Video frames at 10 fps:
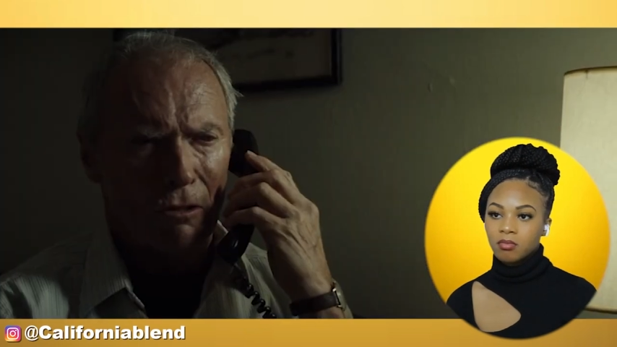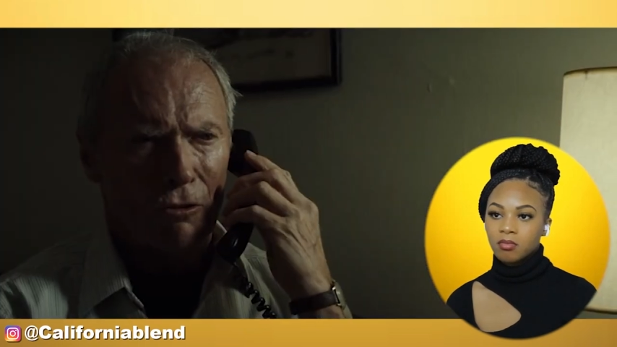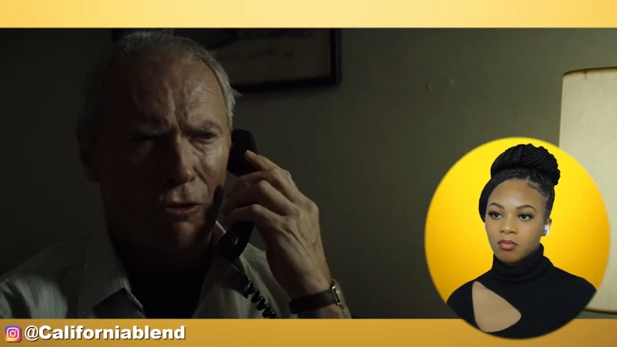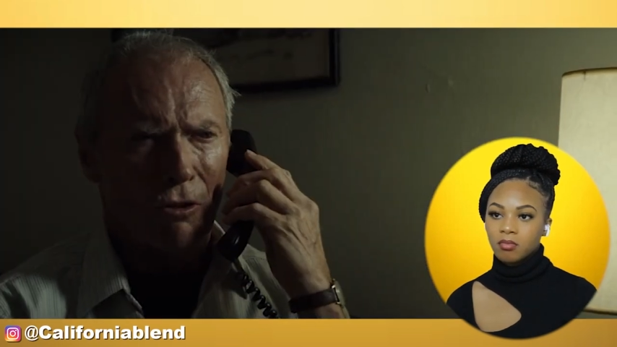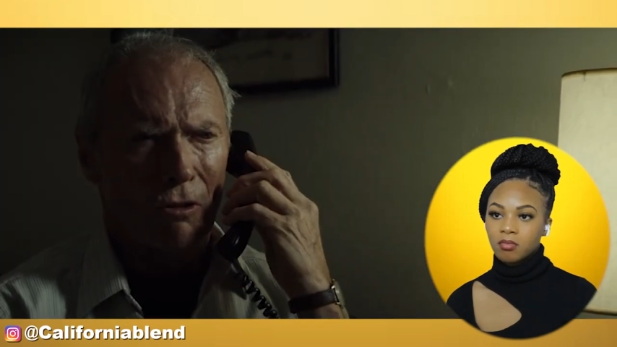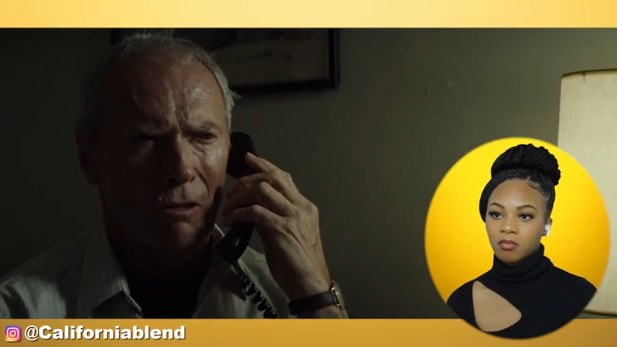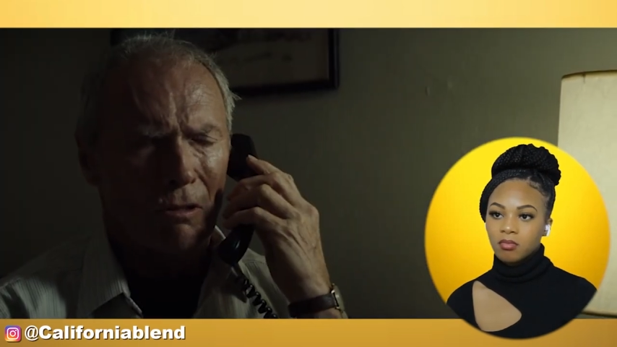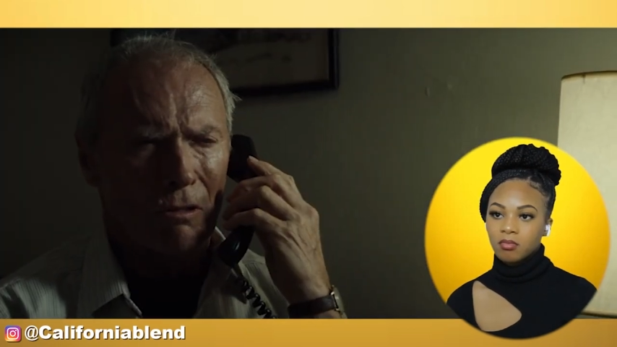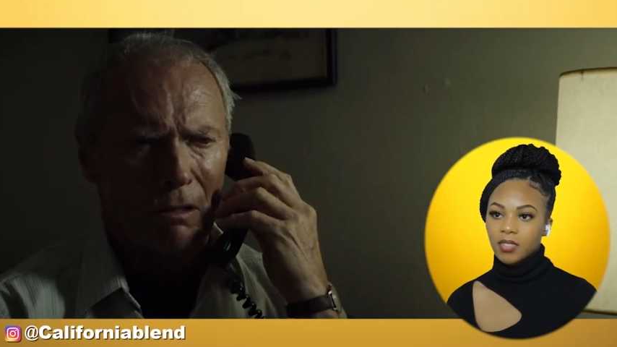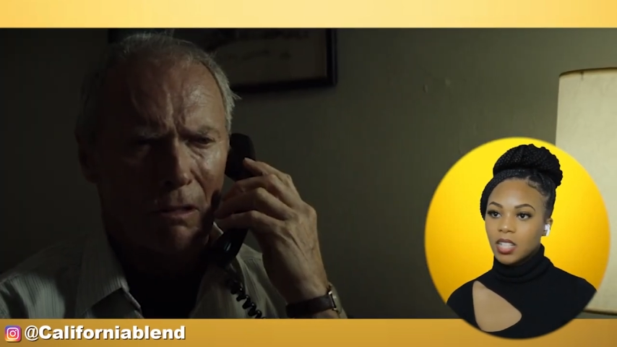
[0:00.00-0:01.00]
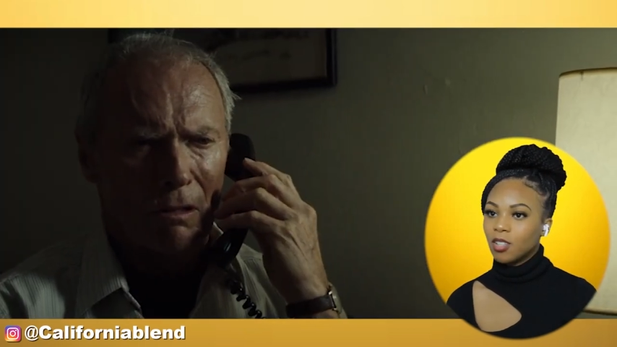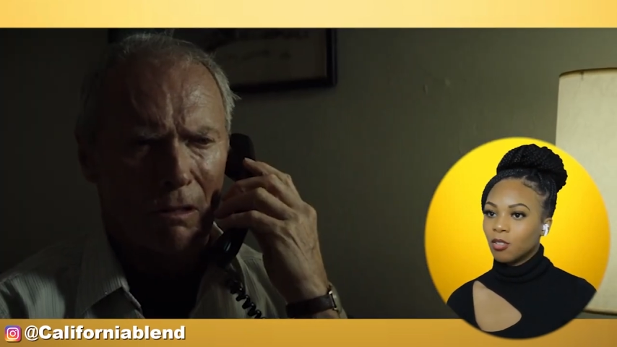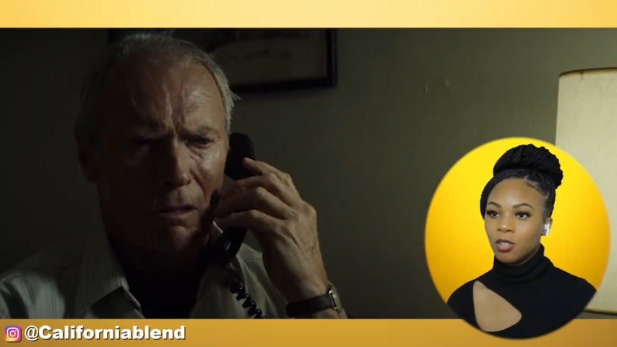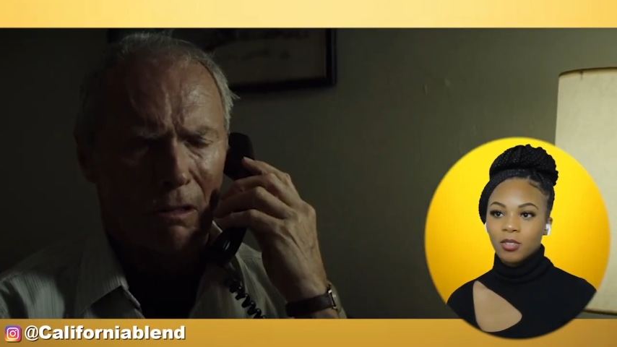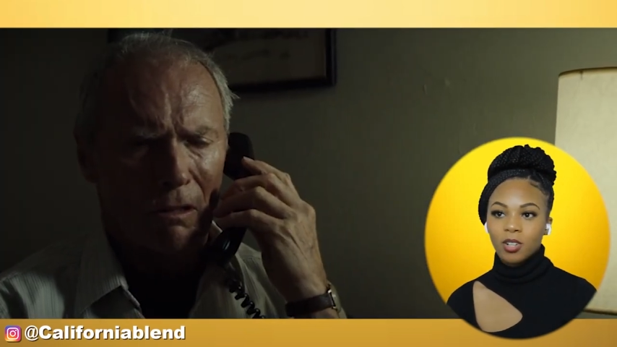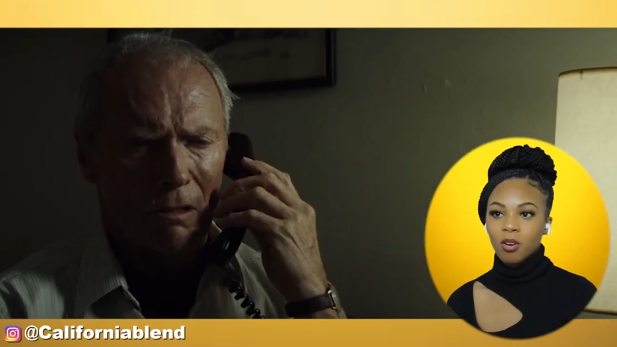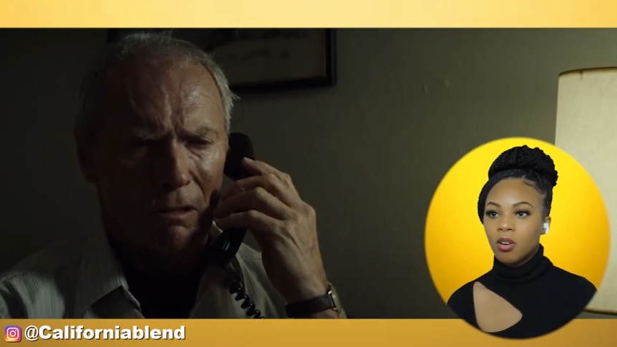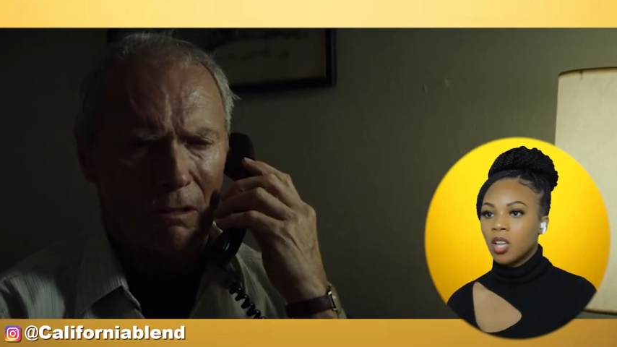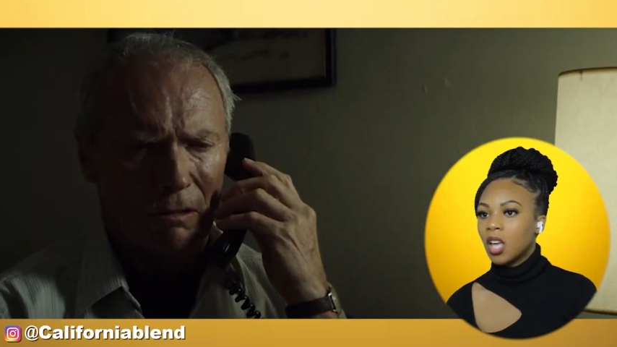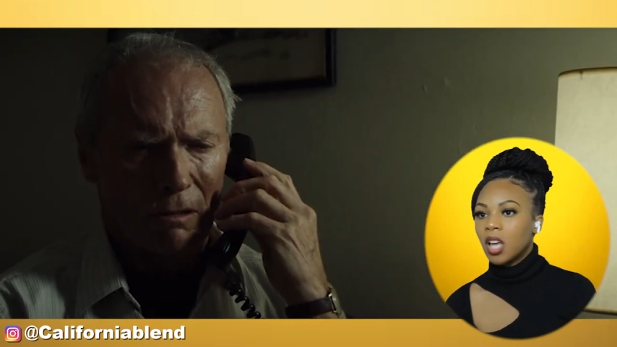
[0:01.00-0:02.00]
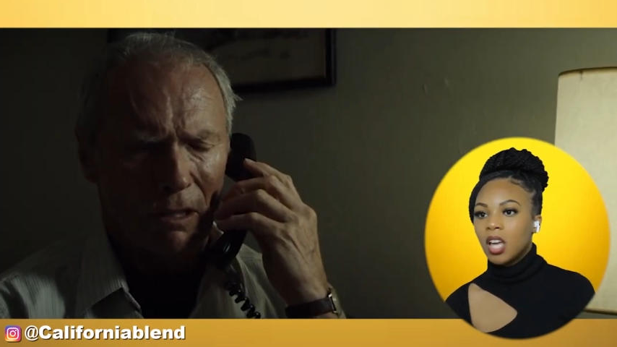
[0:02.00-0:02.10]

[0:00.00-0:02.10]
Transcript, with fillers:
Speaker 1: Sure.
Speaker 2: He don't even know